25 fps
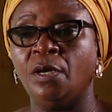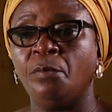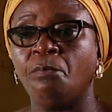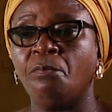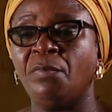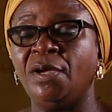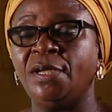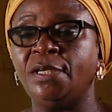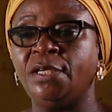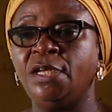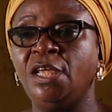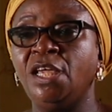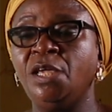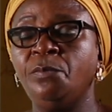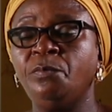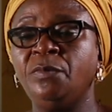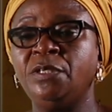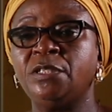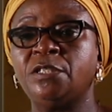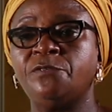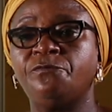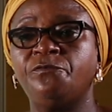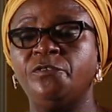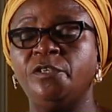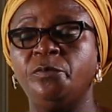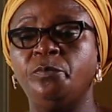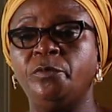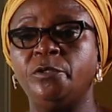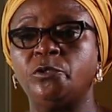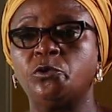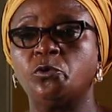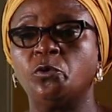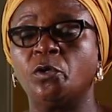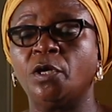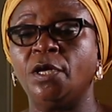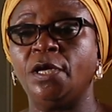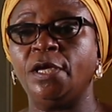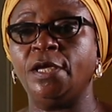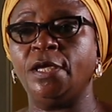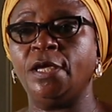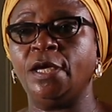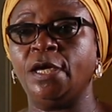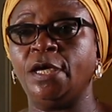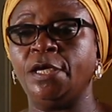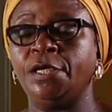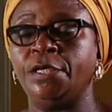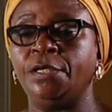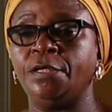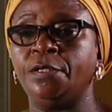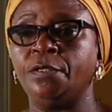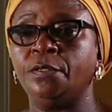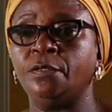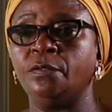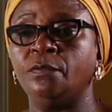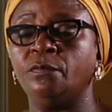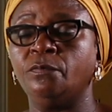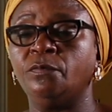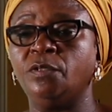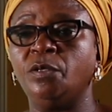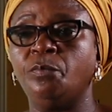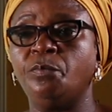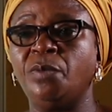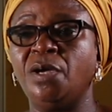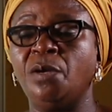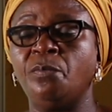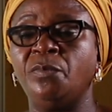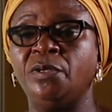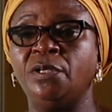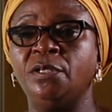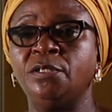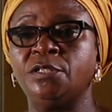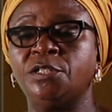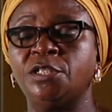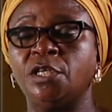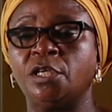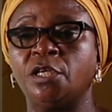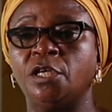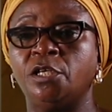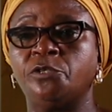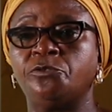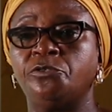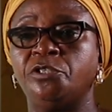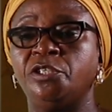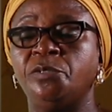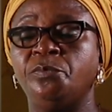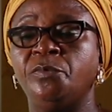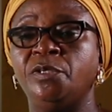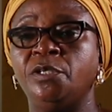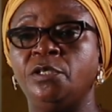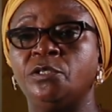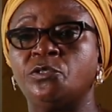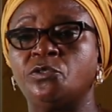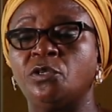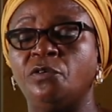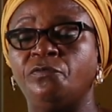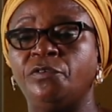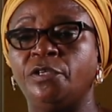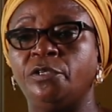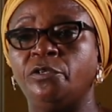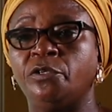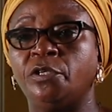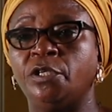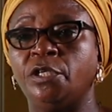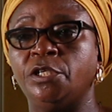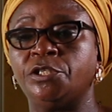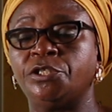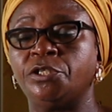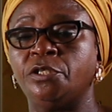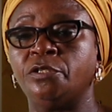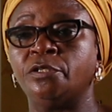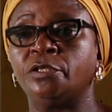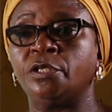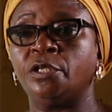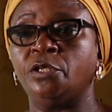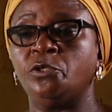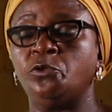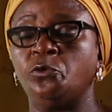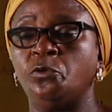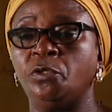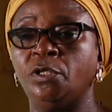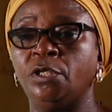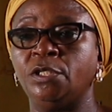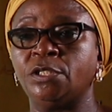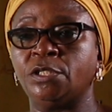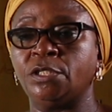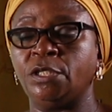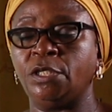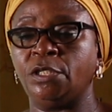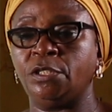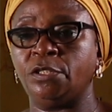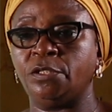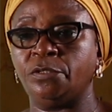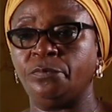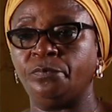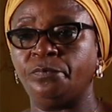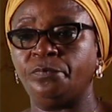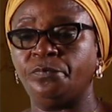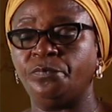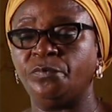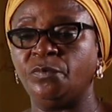My name is Phoebe Sukaiyayi, the Permanent Secretary, Minister of Education, Kaduna State.